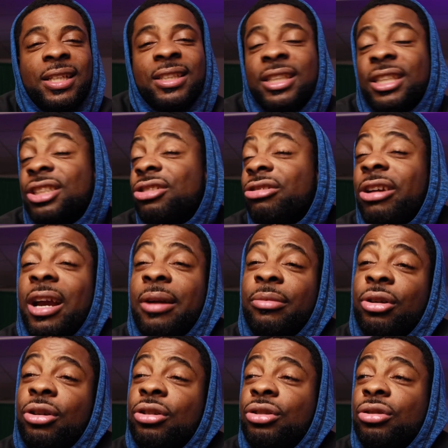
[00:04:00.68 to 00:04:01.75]
these Instagram
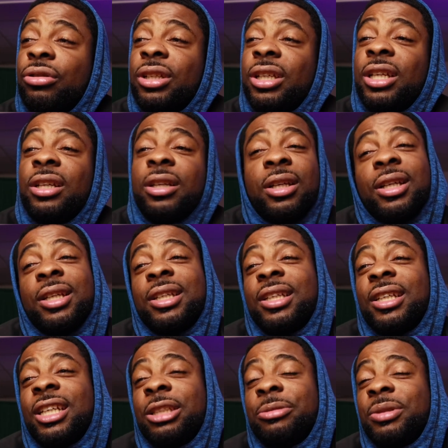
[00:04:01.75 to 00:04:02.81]
girls on here
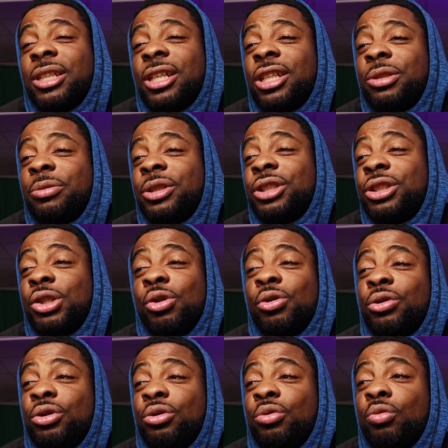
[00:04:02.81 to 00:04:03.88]
is because we're
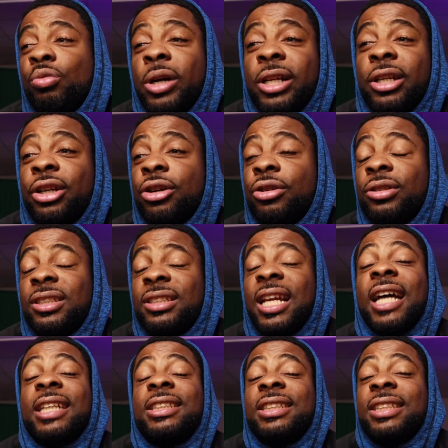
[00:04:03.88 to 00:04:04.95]
showing you what girls
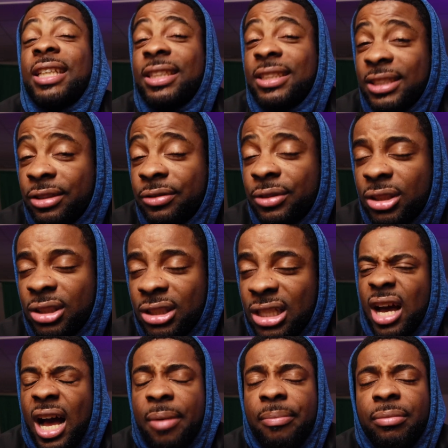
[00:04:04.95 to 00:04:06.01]
not to take serious,
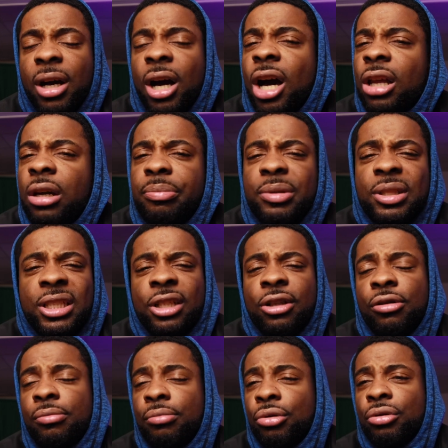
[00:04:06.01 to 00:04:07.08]
I'm 100%
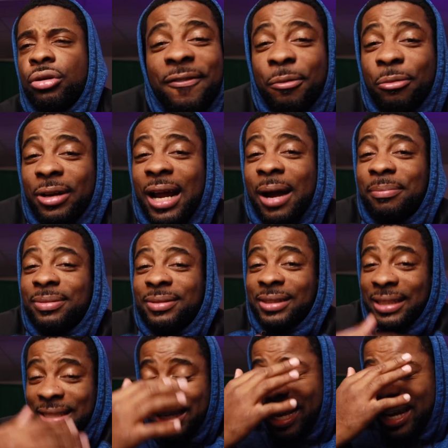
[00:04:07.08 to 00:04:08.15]
on board. From what I'm
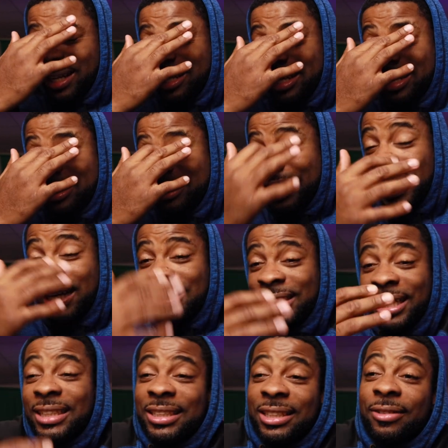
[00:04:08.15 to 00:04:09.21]
getting and
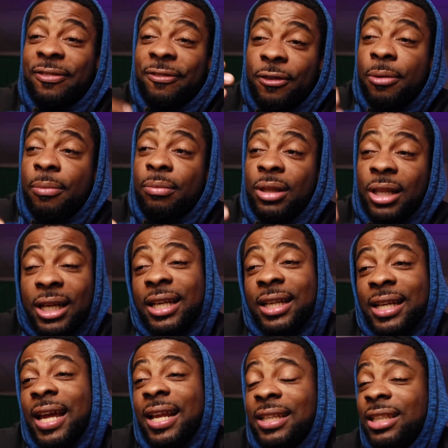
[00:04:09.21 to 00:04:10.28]
digesting from
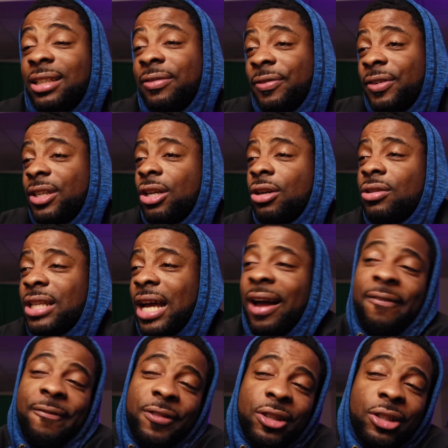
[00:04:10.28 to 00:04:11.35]
looking at these videos, I
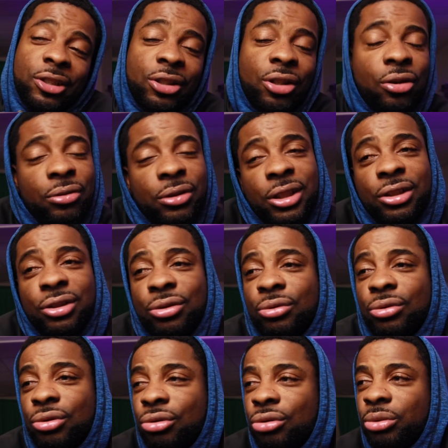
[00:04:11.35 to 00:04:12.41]
feel as though these
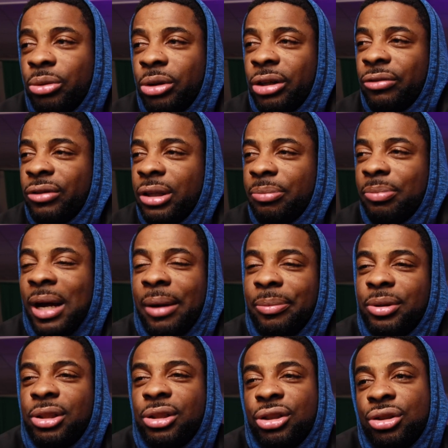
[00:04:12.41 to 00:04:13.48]
two dudes weren't really
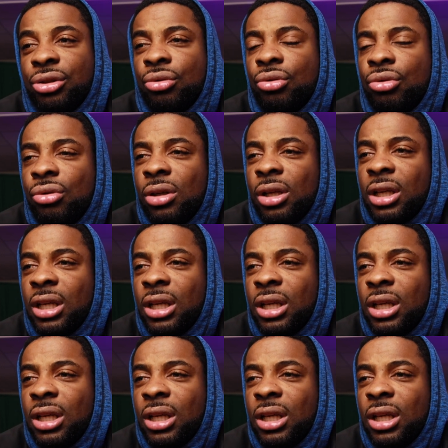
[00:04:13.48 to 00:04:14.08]
popular in school,